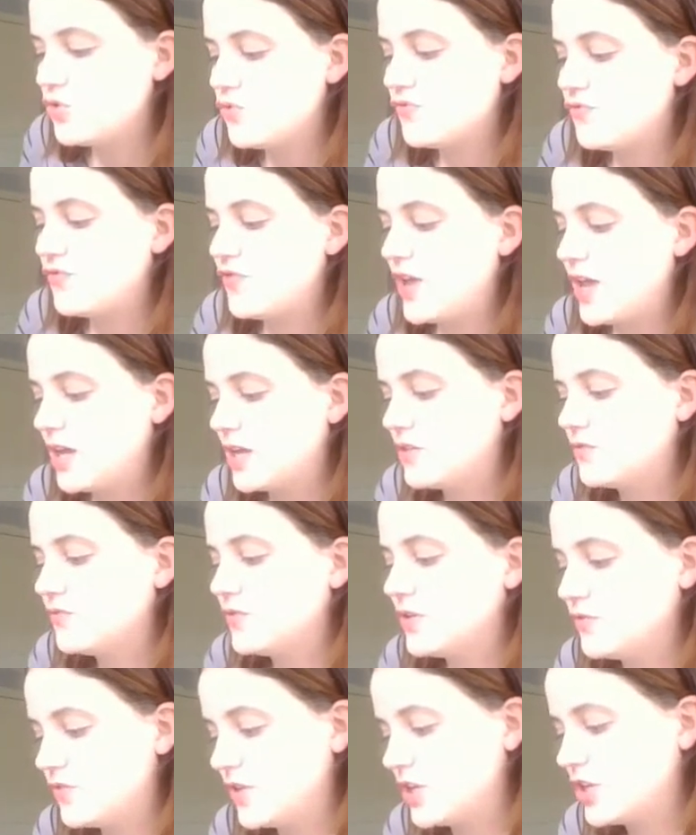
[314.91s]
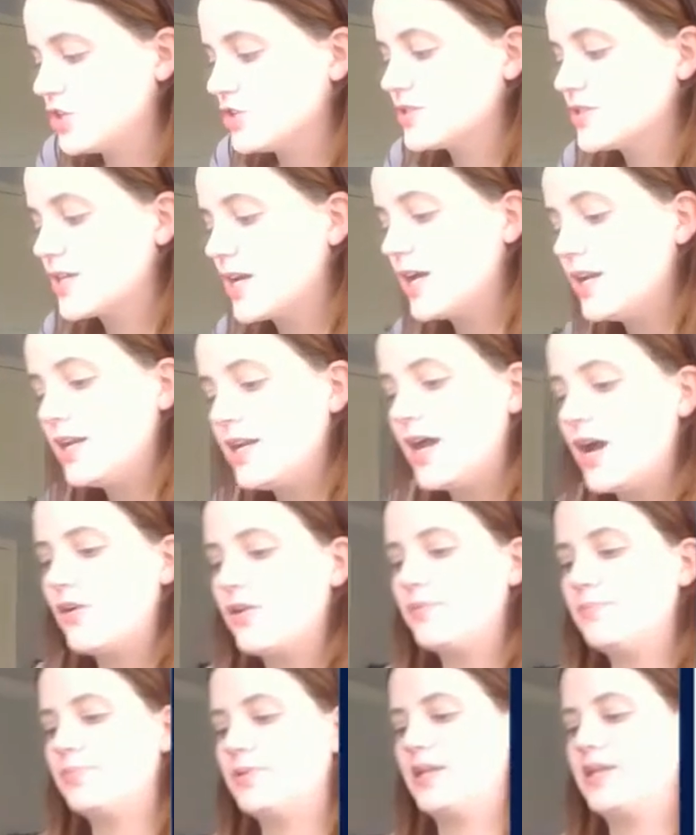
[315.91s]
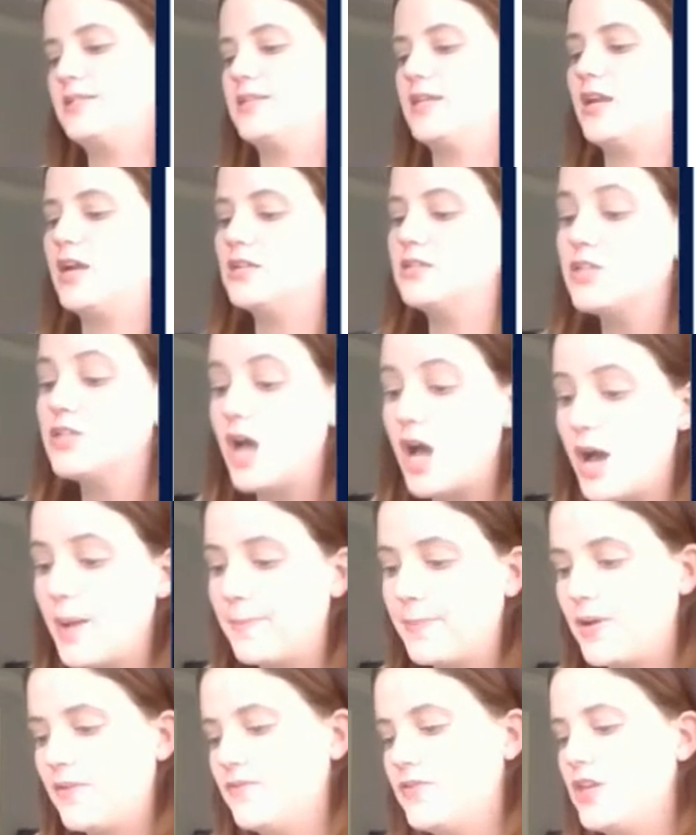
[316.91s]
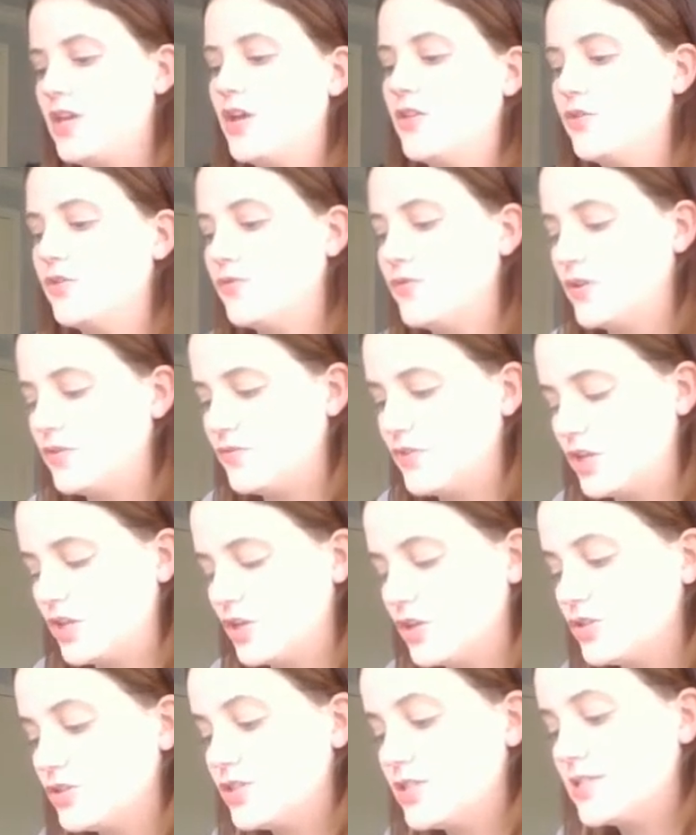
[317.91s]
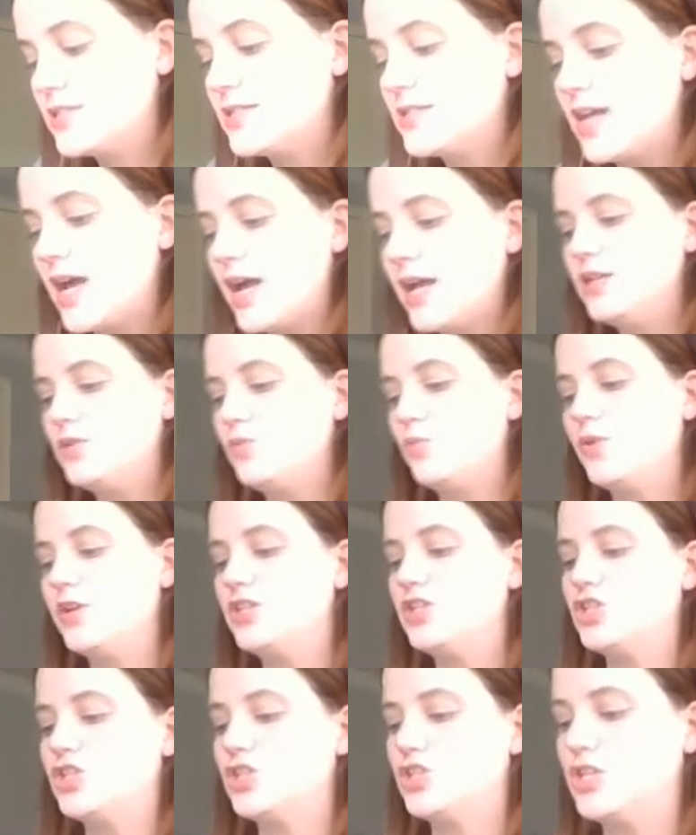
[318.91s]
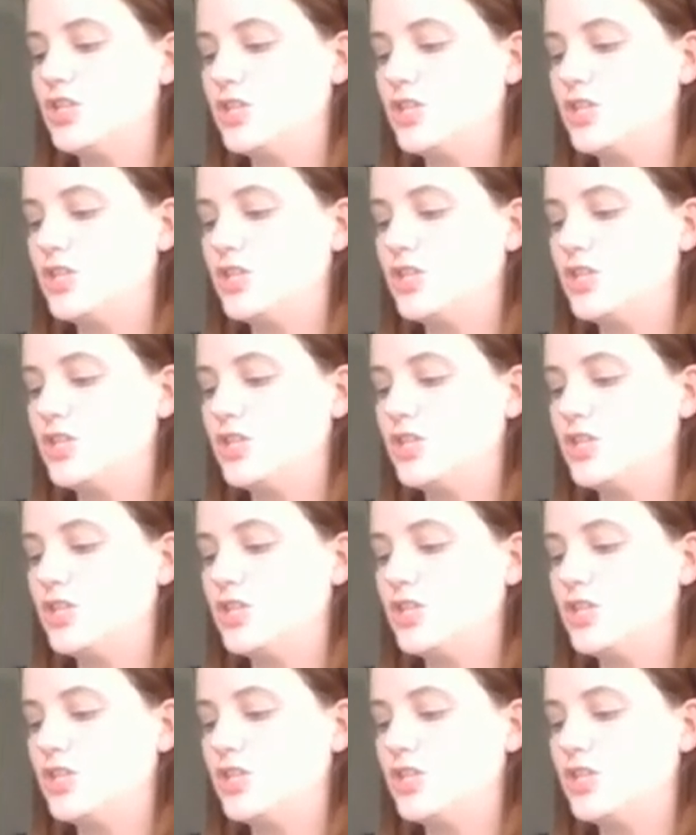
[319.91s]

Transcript: figures. Cut it out and place it on top of the other figure. Decide which